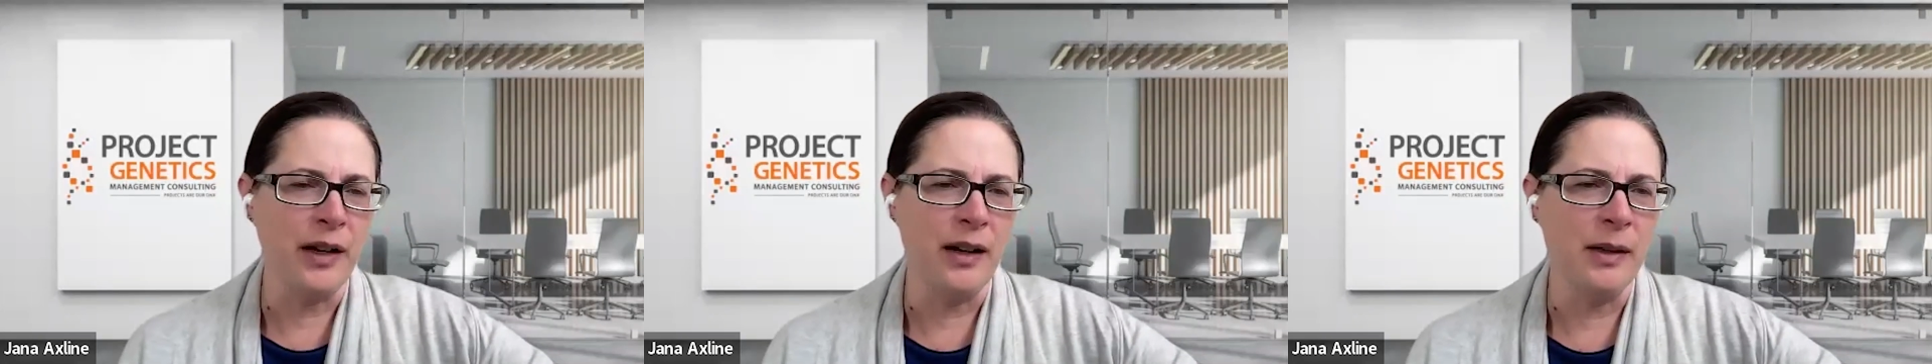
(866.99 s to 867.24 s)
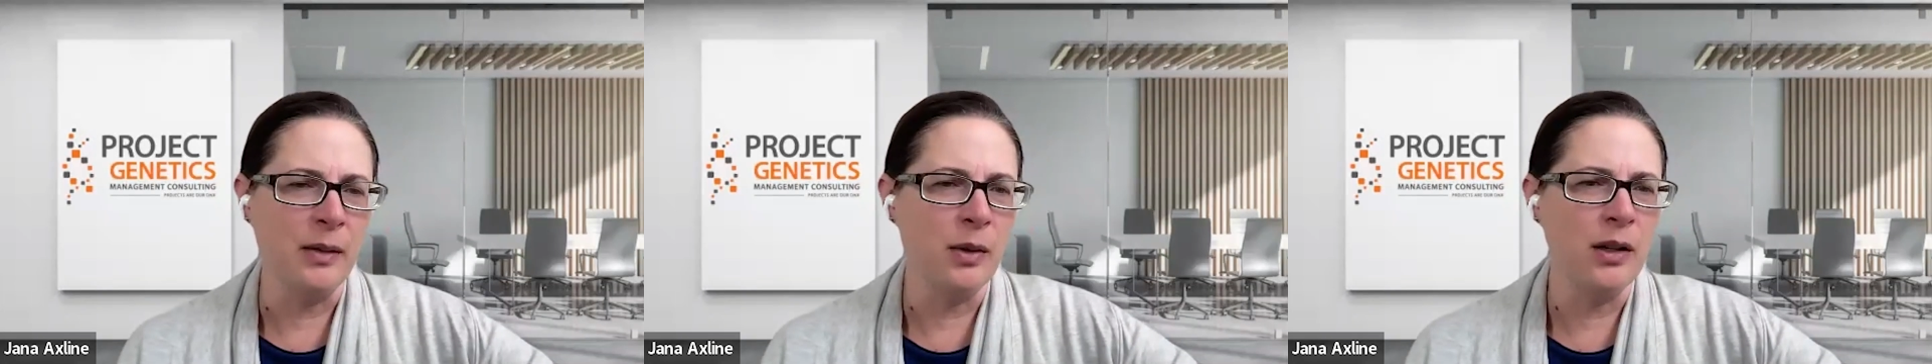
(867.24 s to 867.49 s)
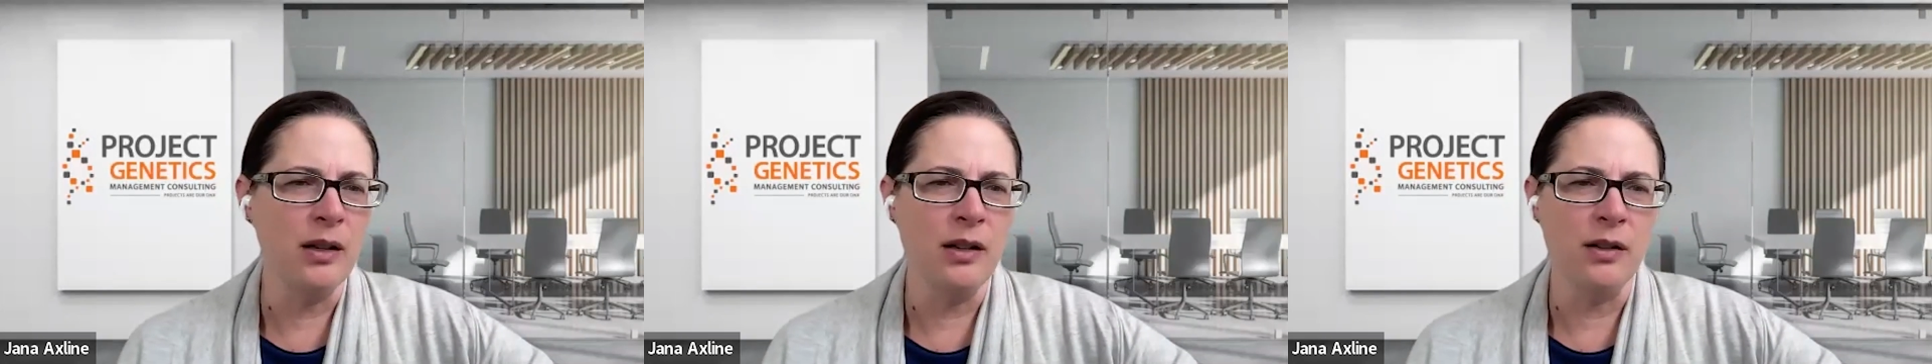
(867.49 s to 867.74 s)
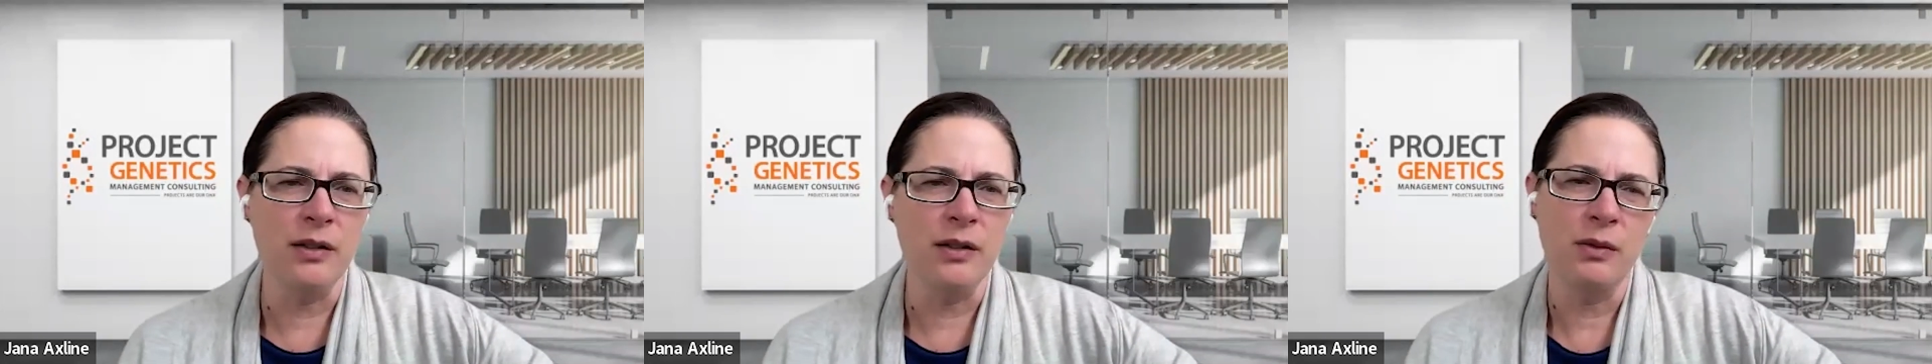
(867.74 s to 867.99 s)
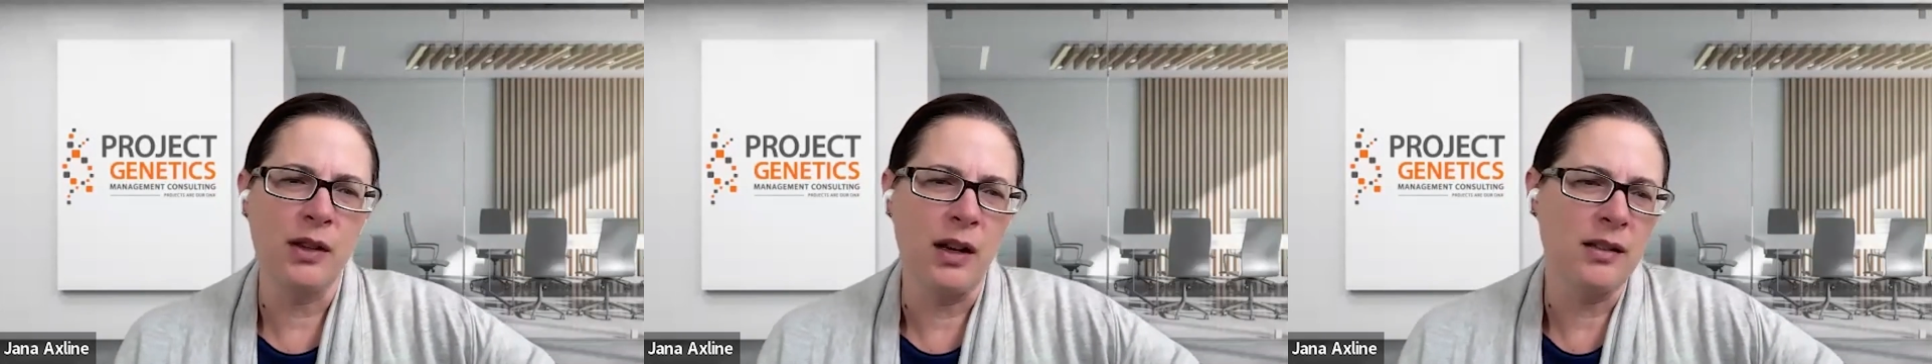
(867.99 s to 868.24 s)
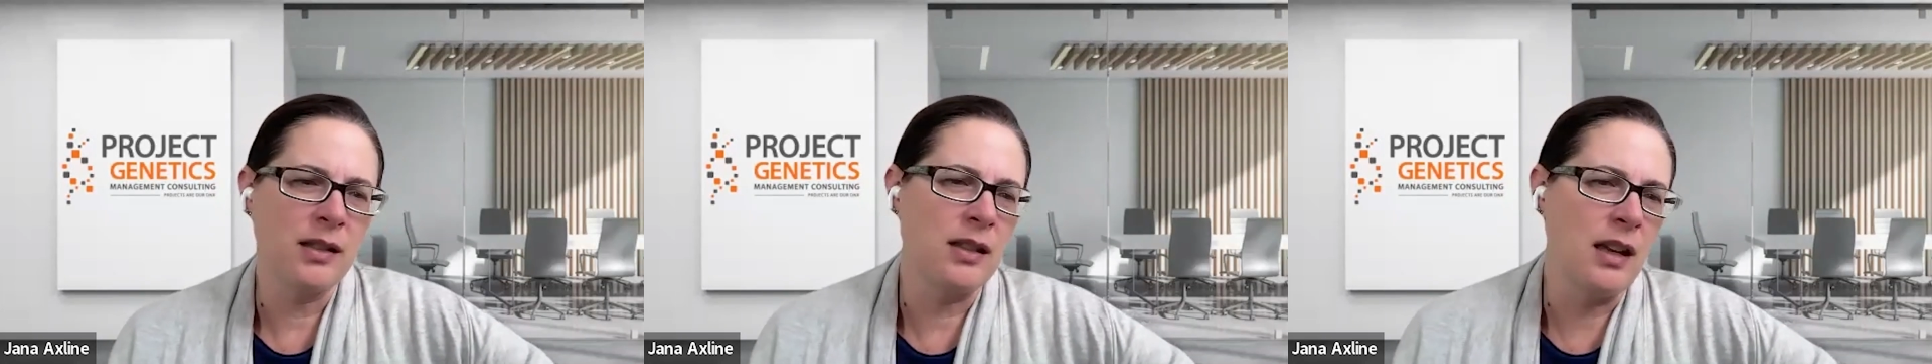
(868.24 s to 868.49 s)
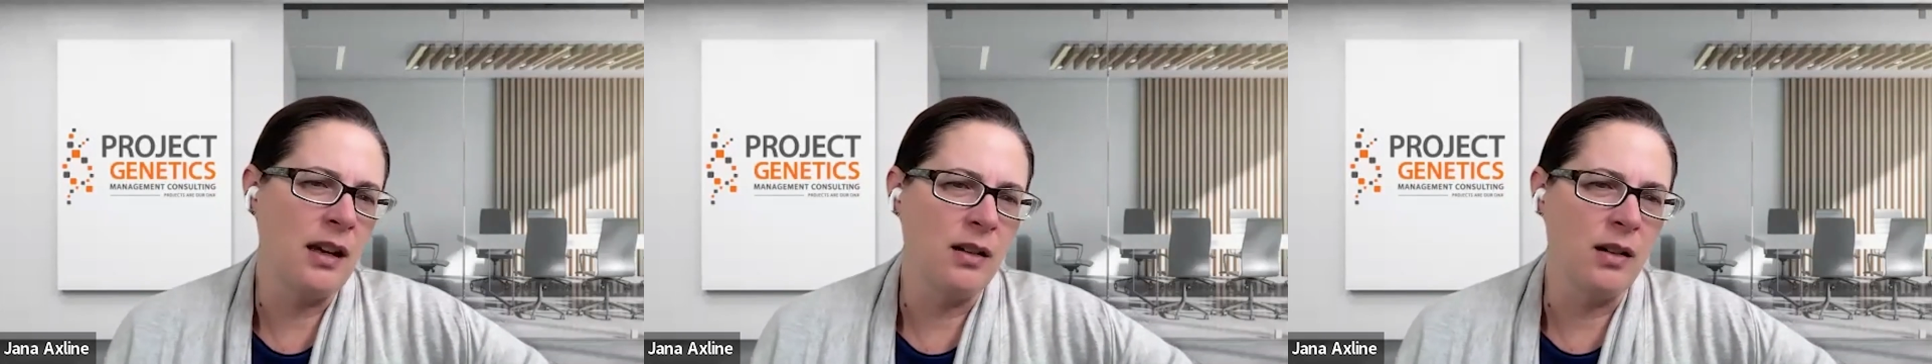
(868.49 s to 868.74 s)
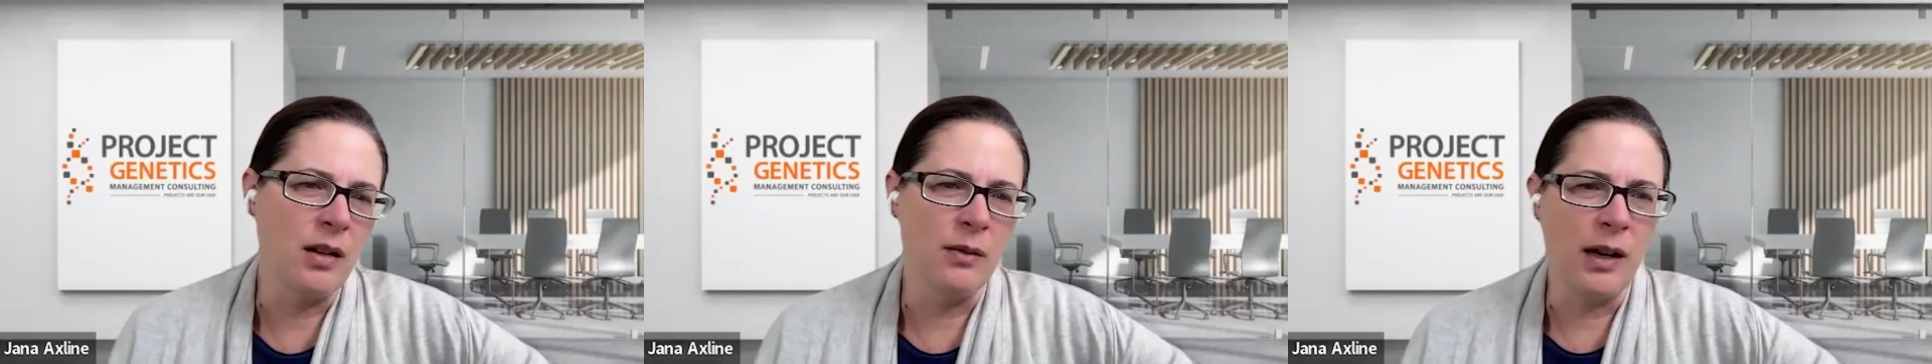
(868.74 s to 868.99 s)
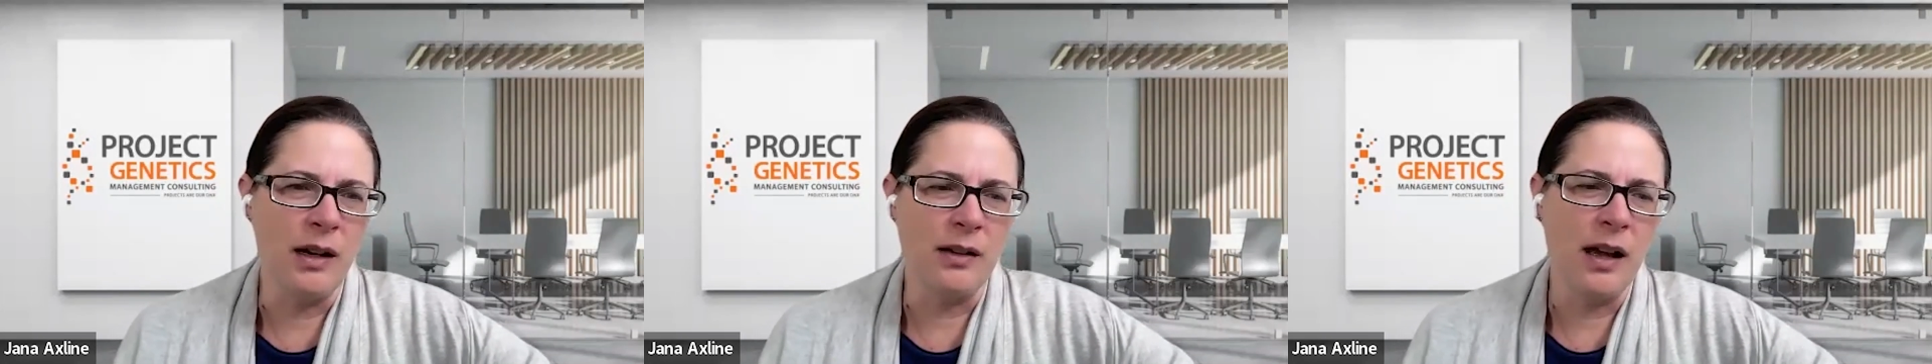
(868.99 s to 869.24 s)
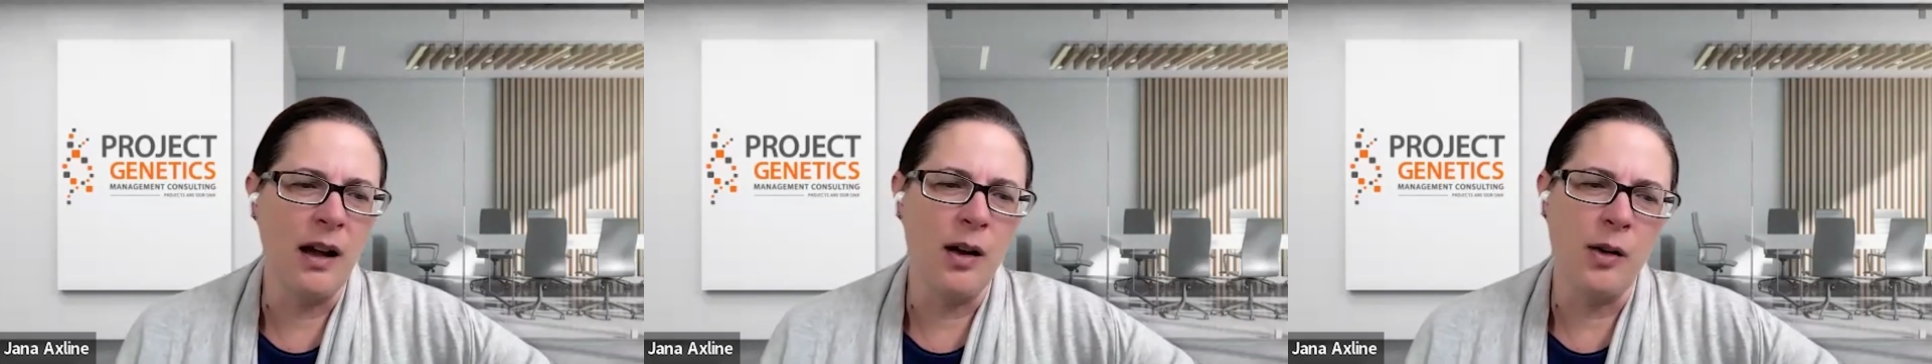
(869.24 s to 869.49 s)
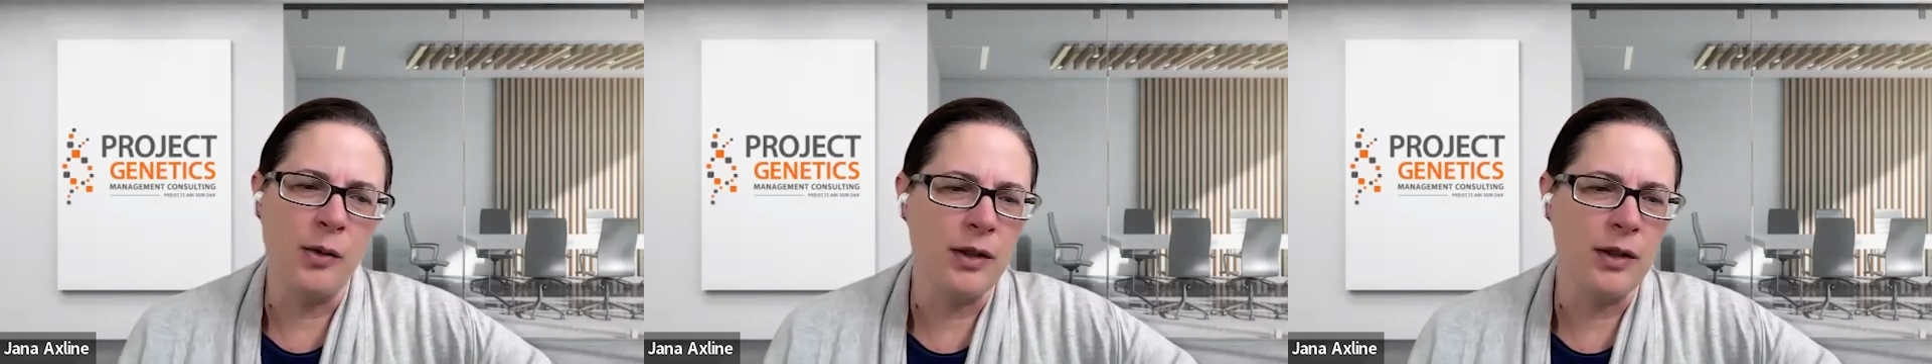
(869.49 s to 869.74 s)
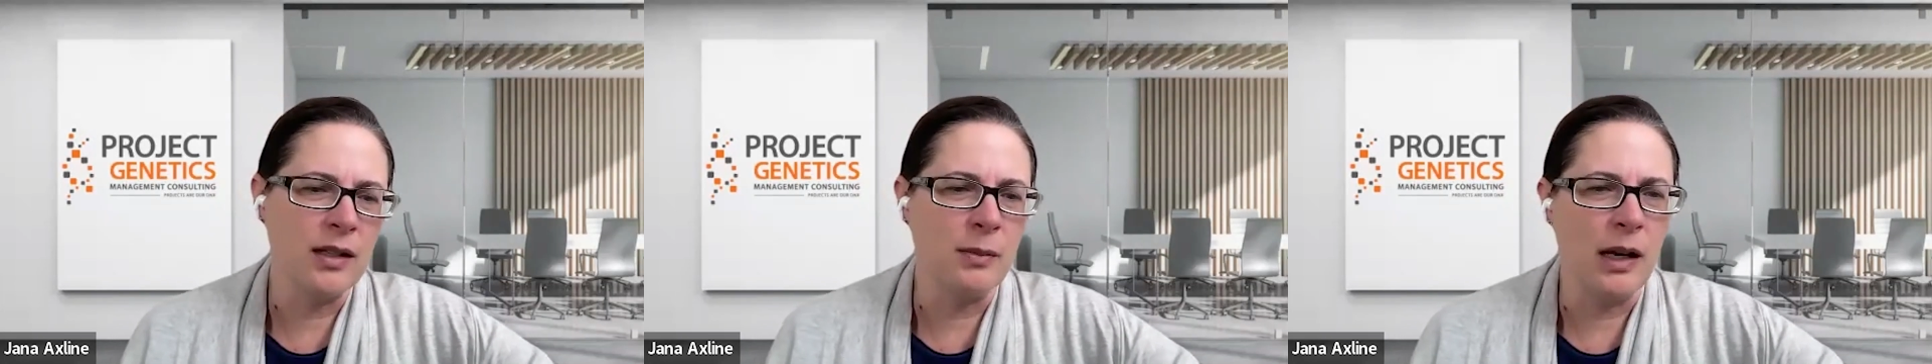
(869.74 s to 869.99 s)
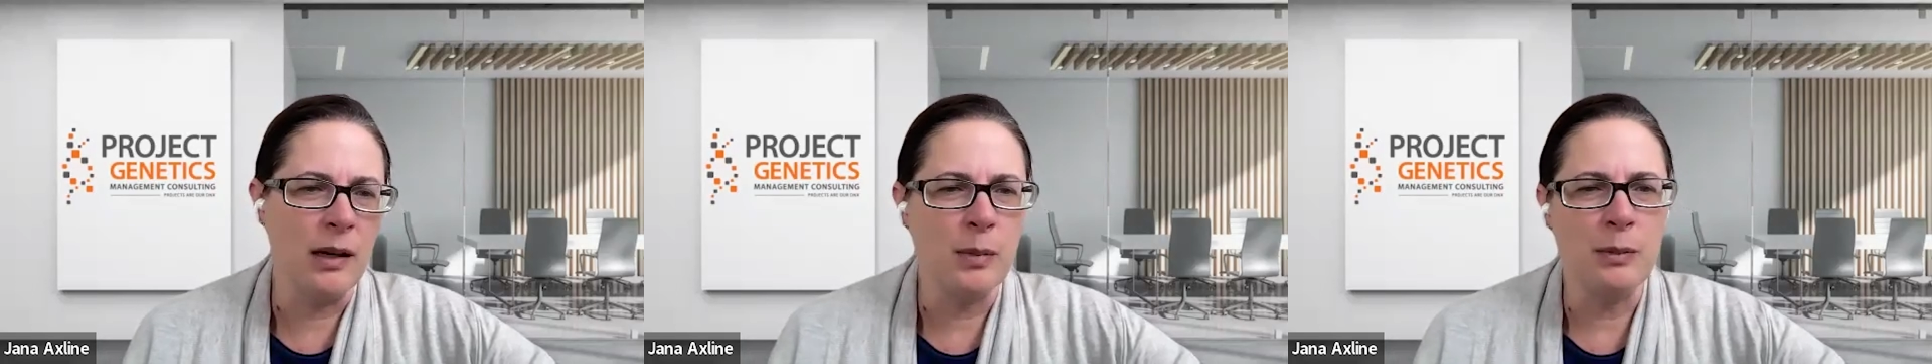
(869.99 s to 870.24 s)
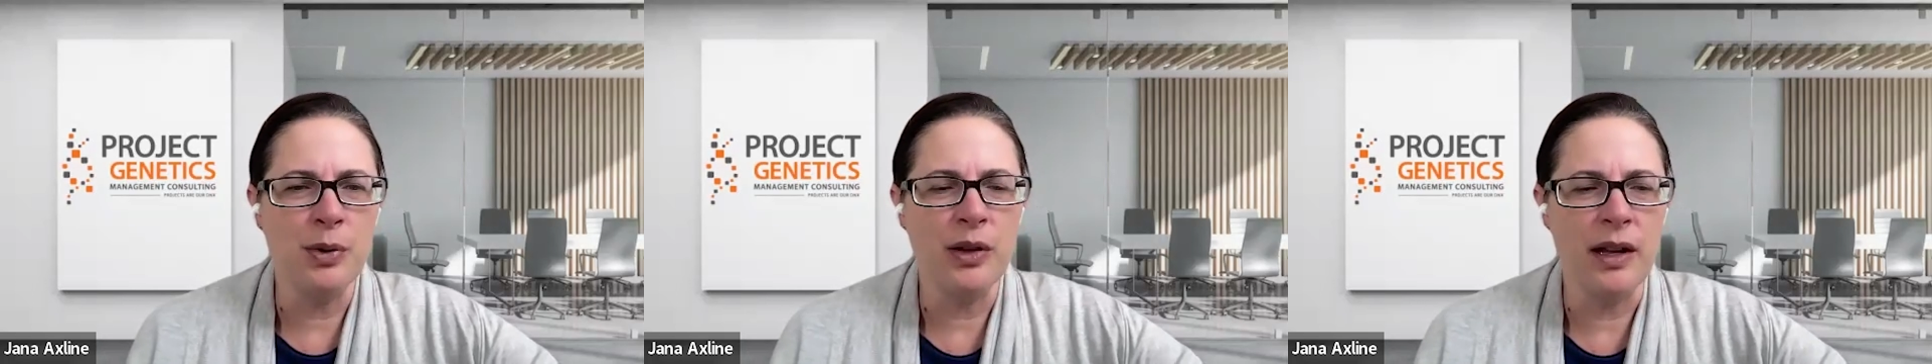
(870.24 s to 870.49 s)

I mean, what are your thoughts there around how this might be